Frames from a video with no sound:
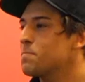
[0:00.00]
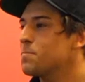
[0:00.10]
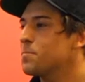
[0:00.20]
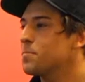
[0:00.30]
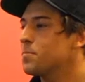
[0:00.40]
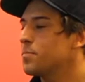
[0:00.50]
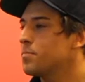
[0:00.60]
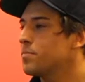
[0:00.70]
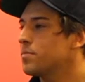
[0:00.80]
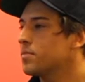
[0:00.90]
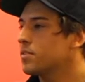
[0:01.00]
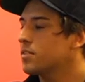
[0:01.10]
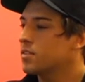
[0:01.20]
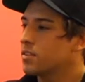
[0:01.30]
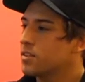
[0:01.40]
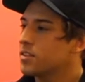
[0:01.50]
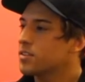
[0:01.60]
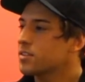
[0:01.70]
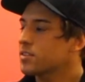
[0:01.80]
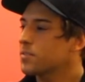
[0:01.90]

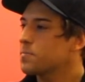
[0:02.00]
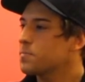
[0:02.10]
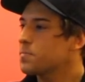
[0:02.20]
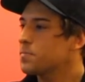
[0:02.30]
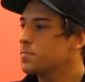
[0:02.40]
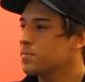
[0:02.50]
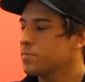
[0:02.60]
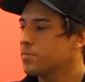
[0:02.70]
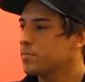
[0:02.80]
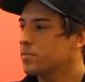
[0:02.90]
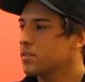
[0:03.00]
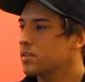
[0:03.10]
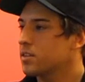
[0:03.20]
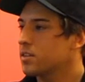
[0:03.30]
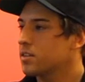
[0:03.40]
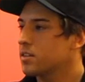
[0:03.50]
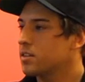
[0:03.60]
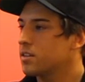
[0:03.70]
This person isn't speaking.